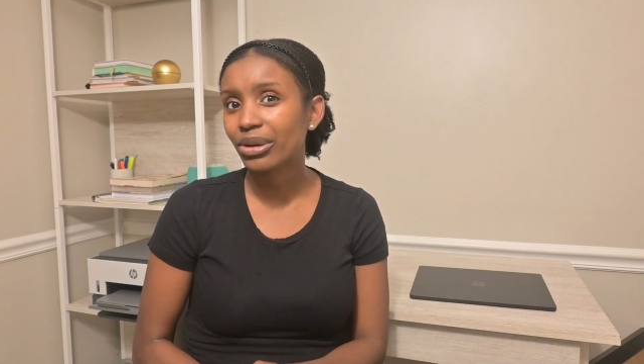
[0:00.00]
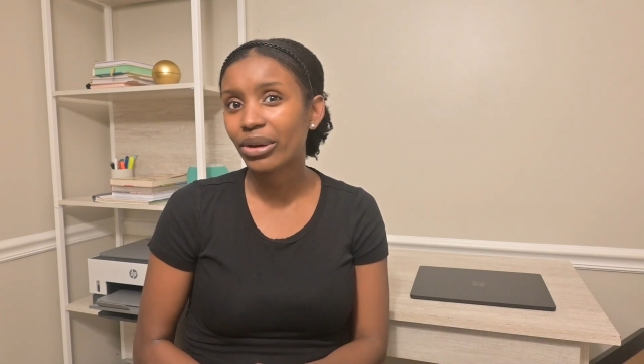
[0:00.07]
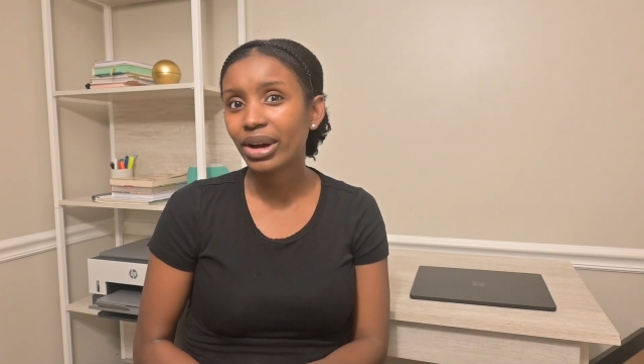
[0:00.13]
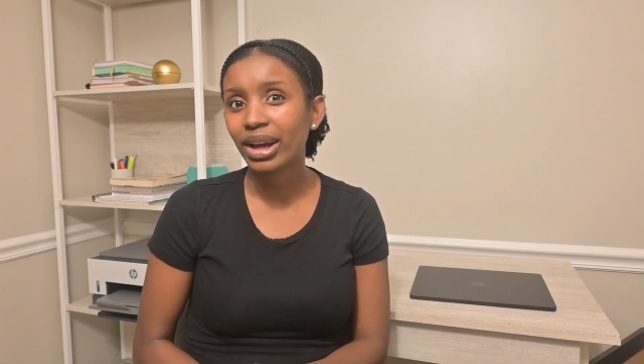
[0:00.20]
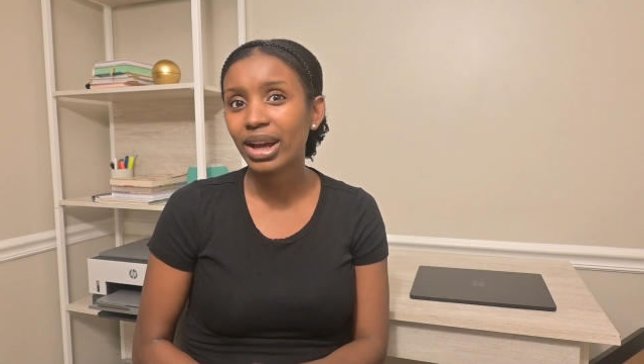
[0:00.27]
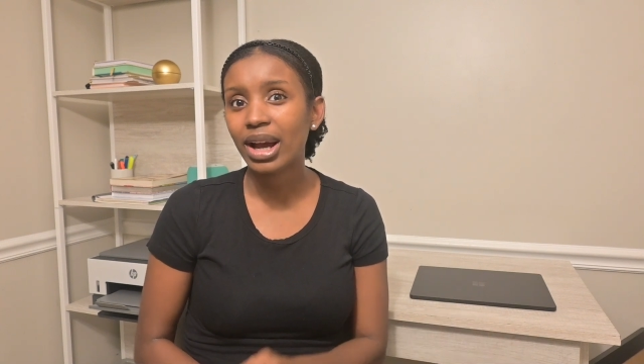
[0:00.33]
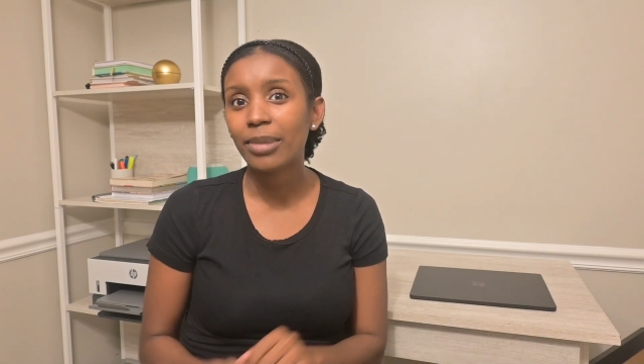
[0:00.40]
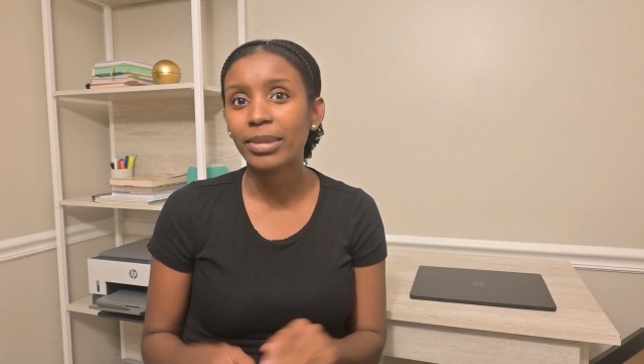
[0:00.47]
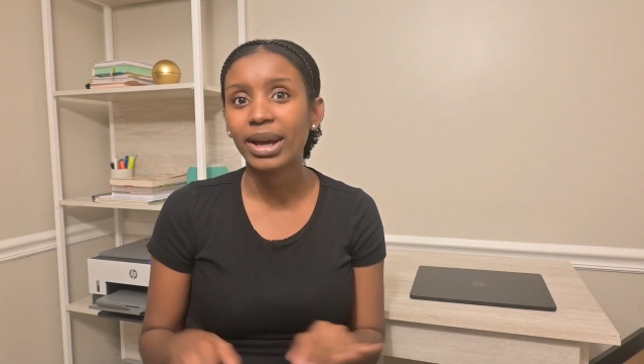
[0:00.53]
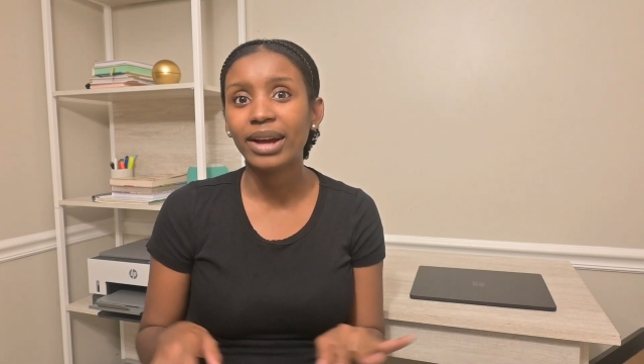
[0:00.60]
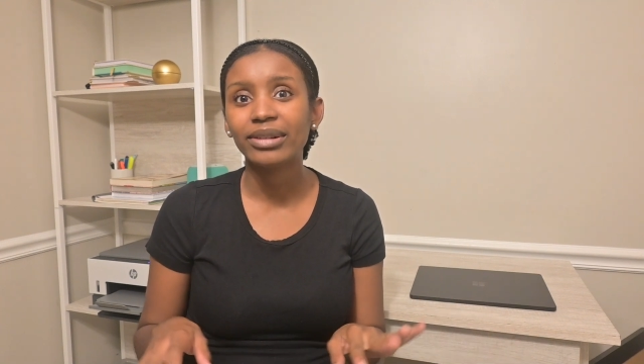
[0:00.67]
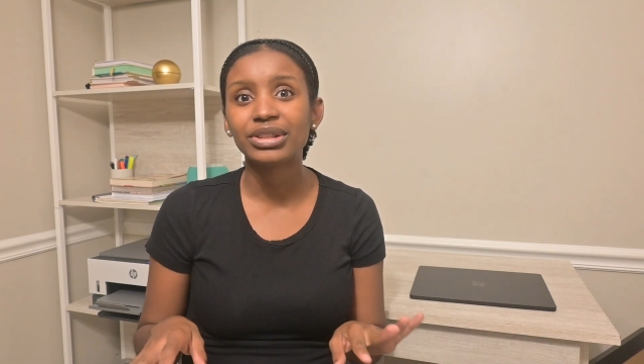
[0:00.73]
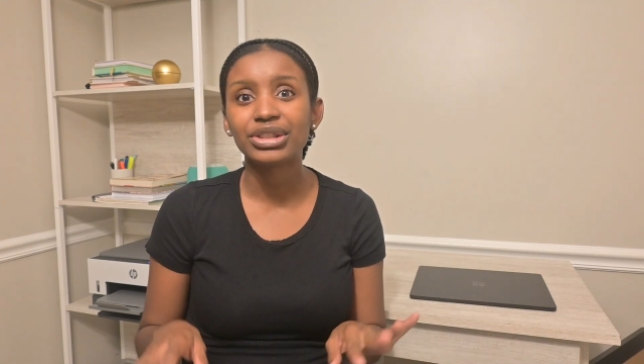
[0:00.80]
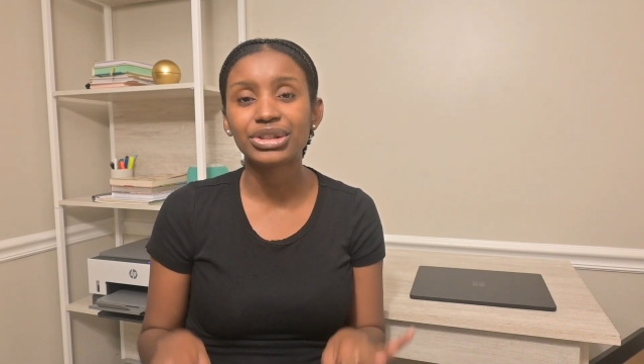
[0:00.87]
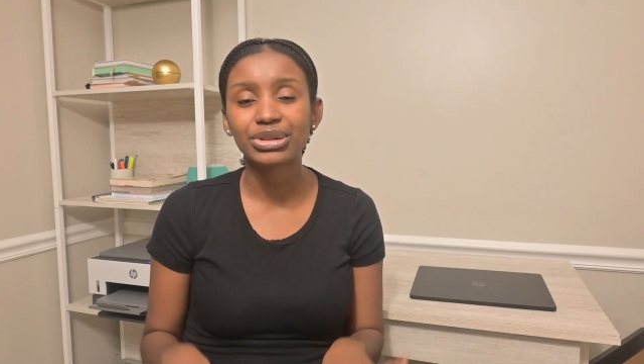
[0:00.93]
grade i'm
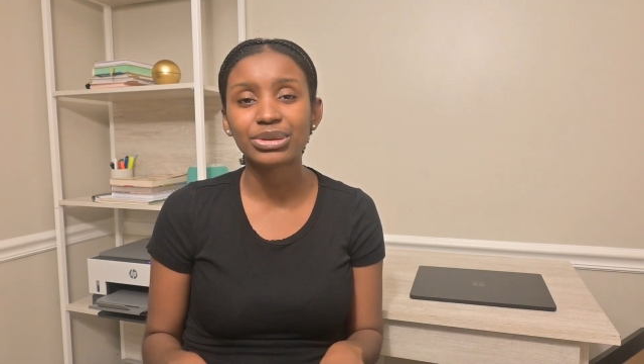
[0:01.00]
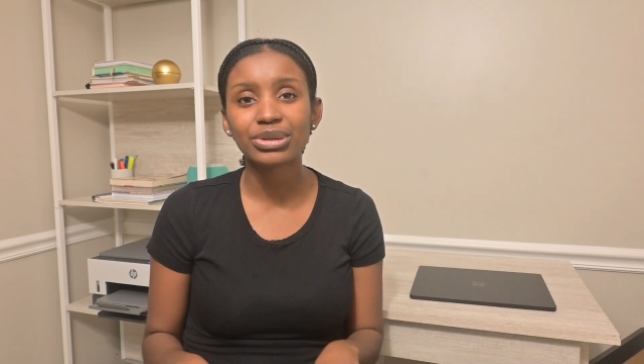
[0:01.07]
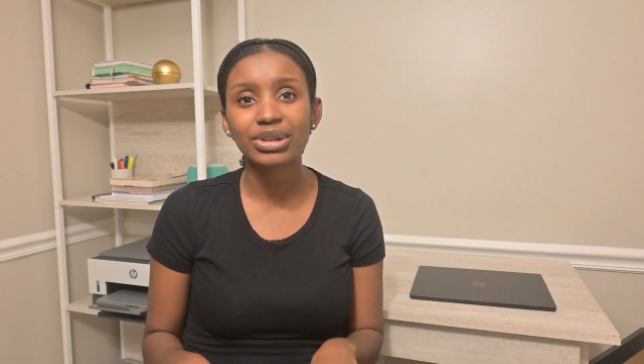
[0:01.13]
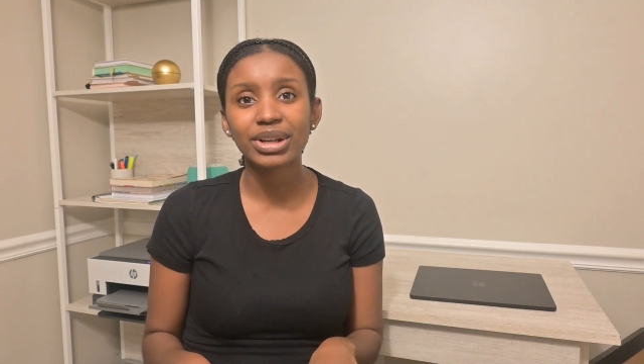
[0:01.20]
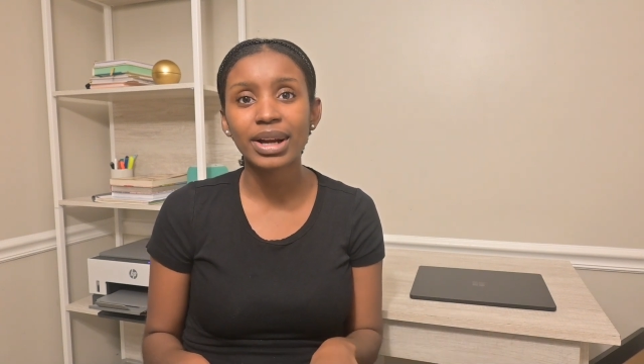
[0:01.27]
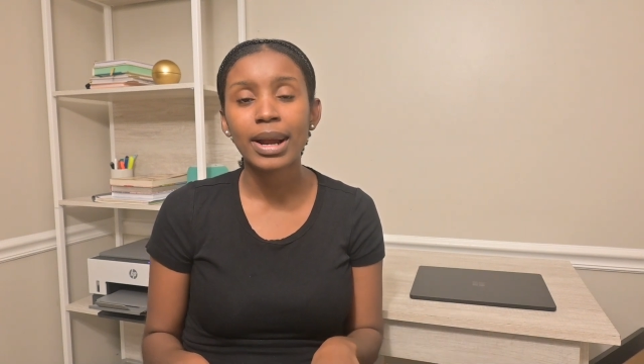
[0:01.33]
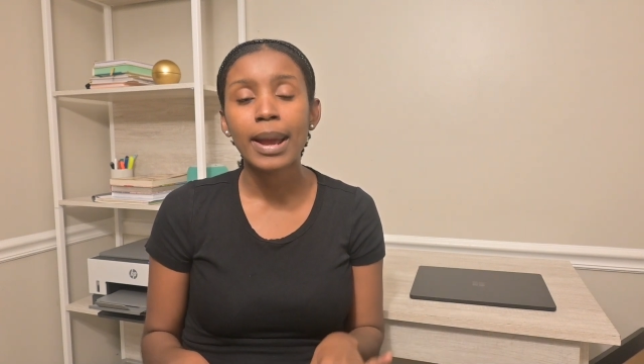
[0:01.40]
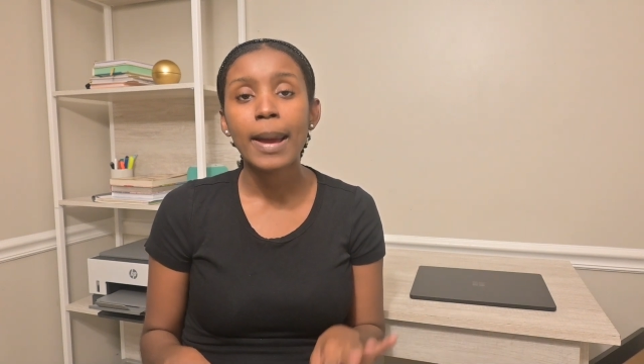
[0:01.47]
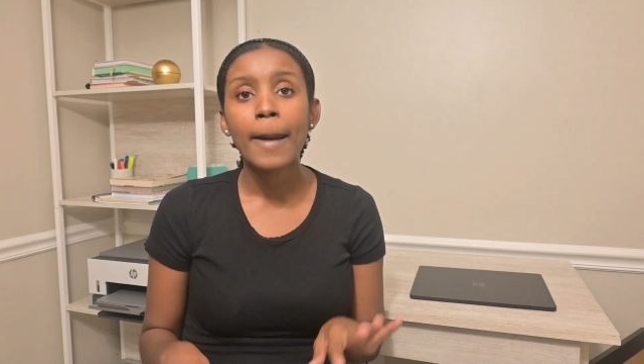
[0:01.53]
not sure